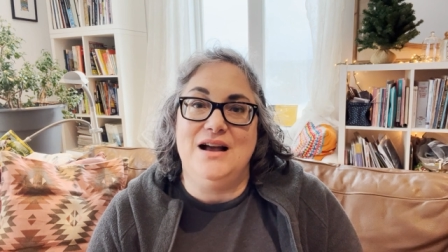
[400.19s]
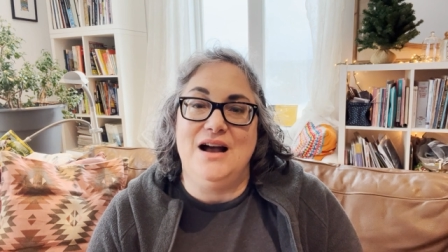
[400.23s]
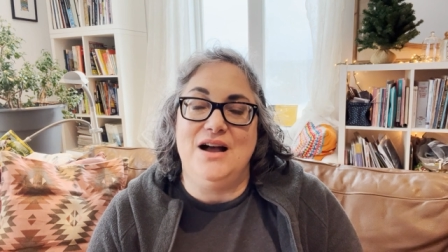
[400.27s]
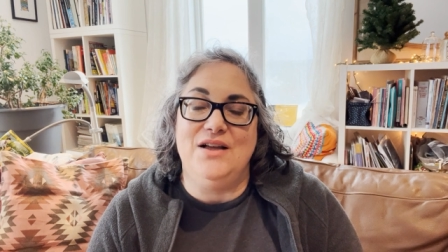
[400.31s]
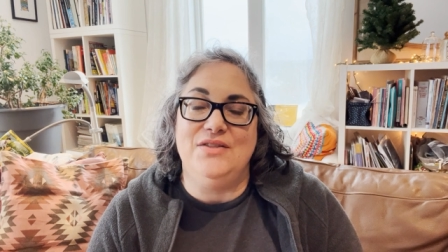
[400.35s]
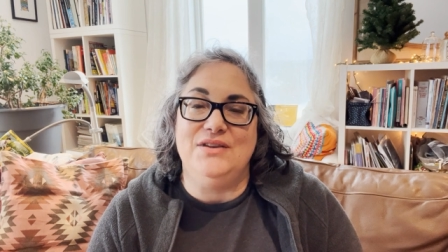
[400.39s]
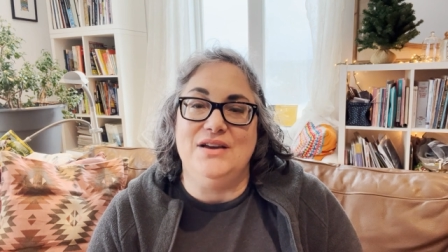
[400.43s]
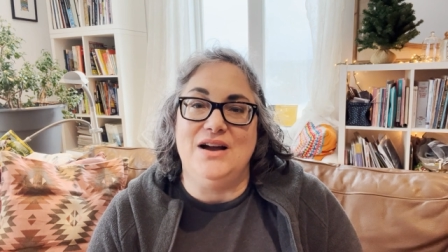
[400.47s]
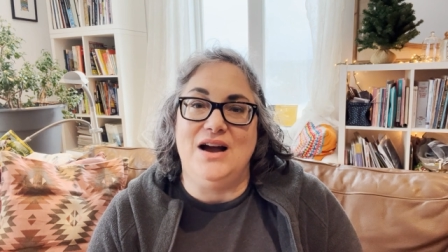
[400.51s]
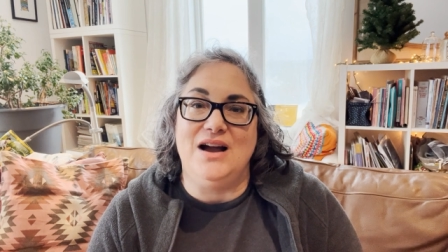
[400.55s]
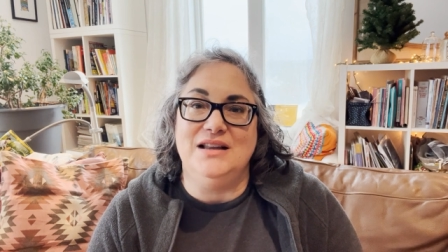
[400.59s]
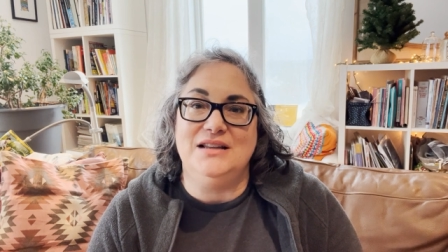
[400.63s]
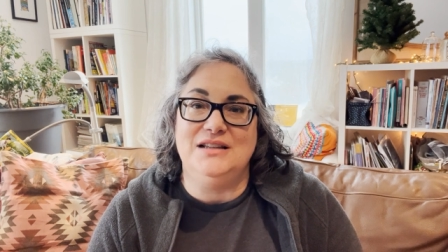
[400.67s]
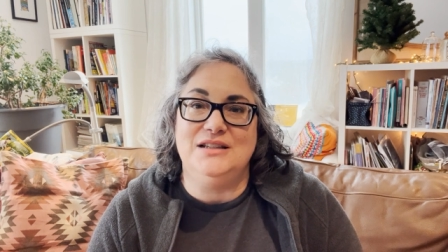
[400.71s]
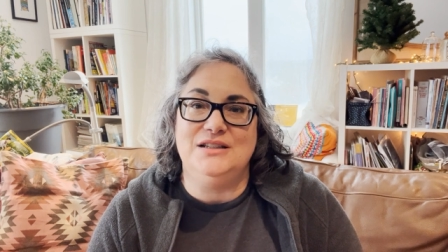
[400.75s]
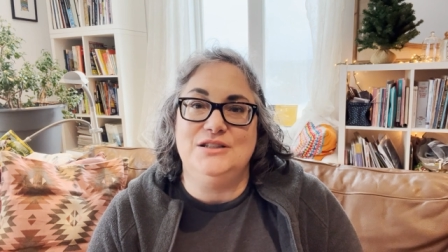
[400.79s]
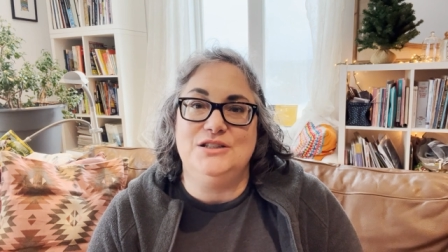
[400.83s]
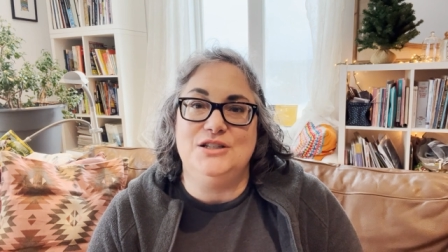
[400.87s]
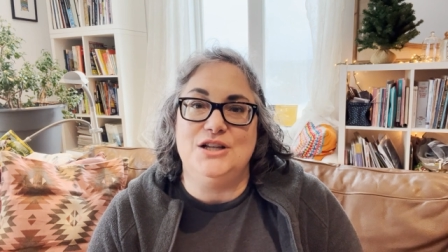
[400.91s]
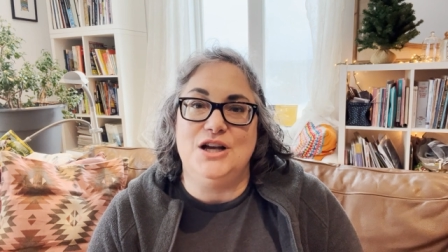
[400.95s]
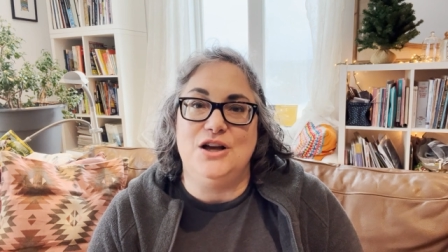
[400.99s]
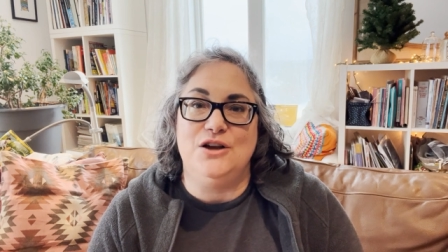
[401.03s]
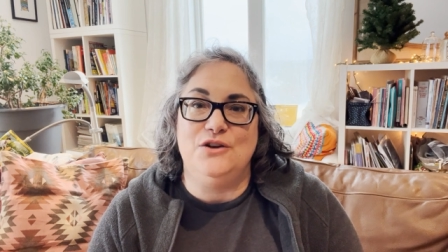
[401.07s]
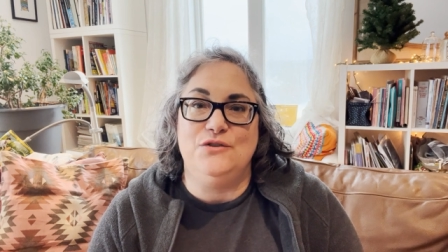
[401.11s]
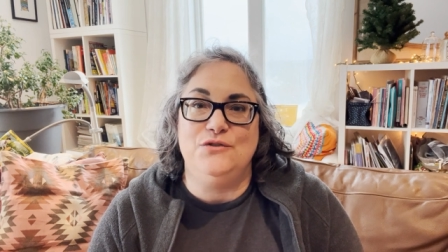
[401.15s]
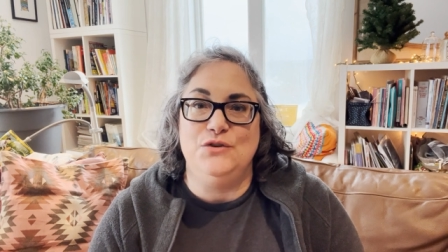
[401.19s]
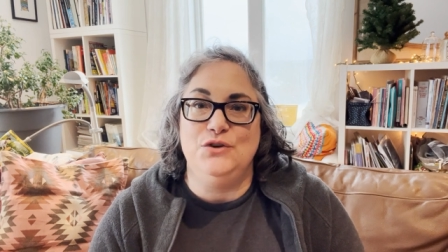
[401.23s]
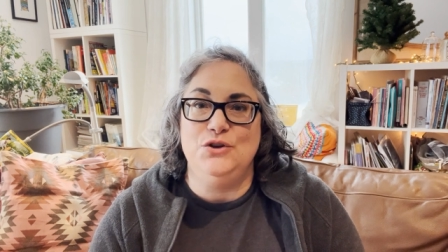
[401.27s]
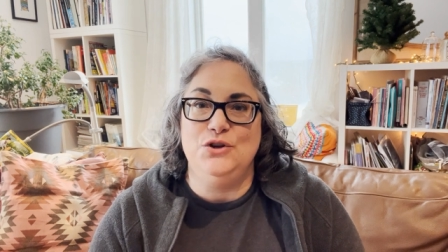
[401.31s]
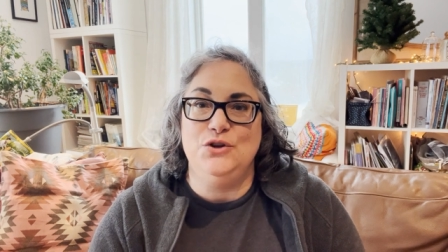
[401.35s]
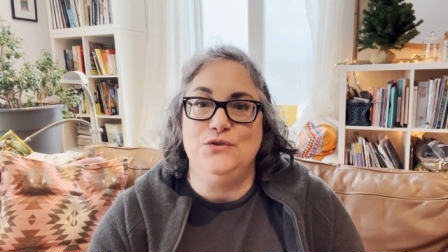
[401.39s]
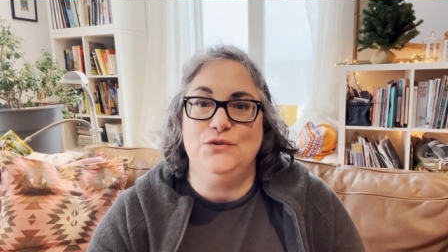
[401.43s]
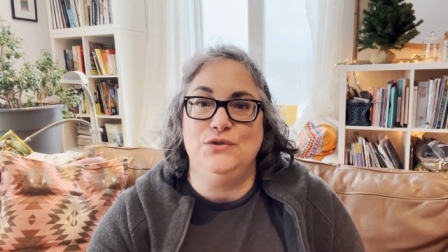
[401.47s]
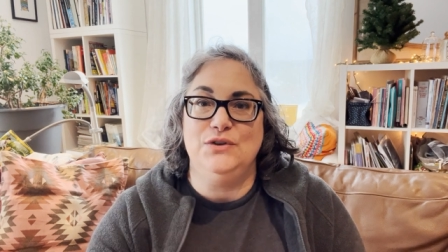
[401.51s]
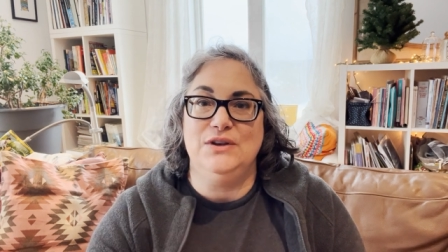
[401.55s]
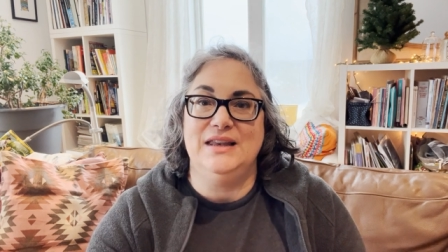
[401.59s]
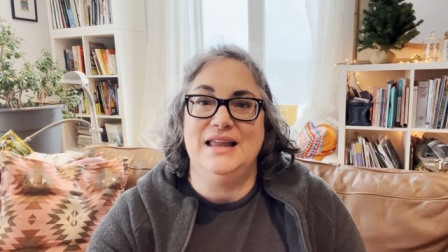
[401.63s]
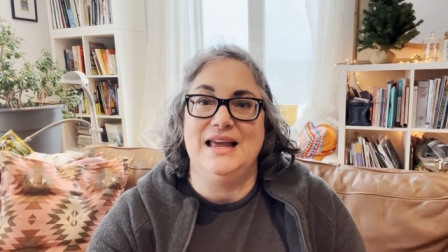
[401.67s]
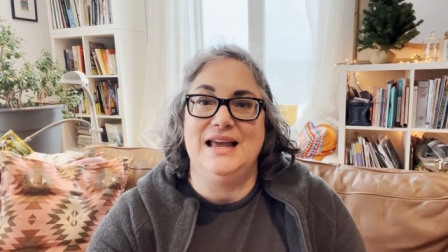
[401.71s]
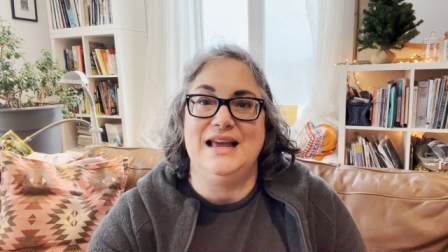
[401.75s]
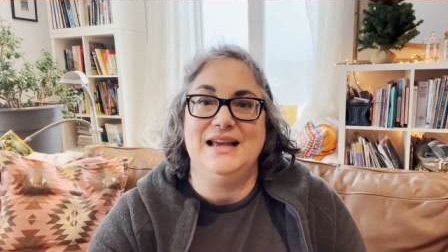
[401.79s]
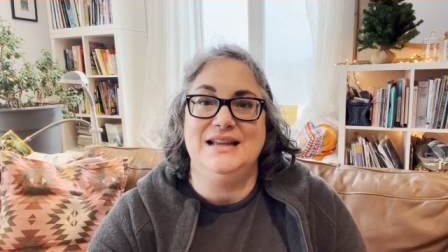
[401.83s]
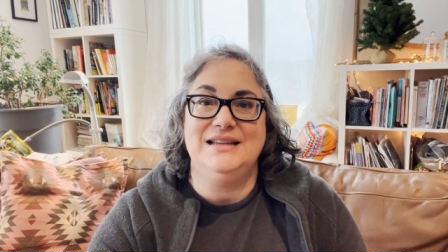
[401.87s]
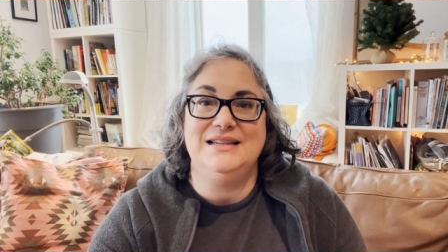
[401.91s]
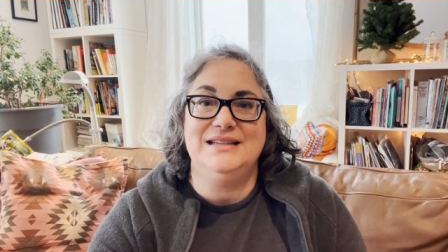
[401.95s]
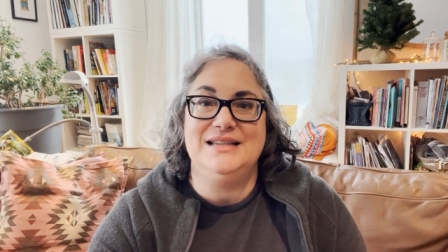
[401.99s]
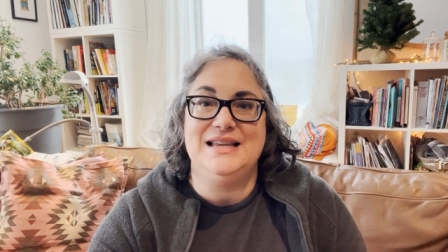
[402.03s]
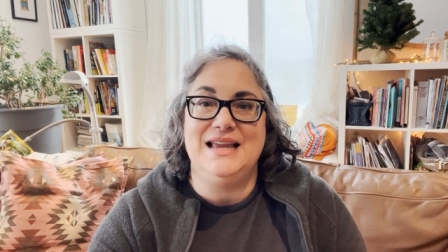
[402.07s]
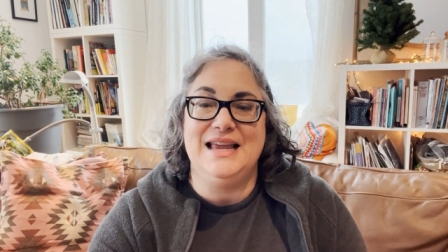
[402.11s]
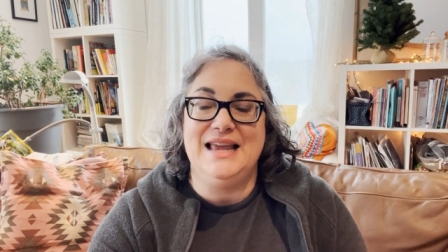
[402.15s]
on the island of
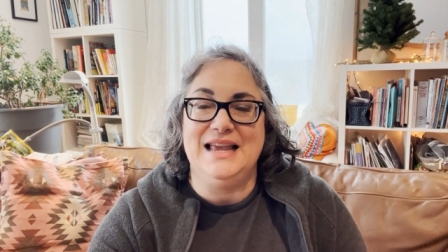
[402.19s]
Newfoundland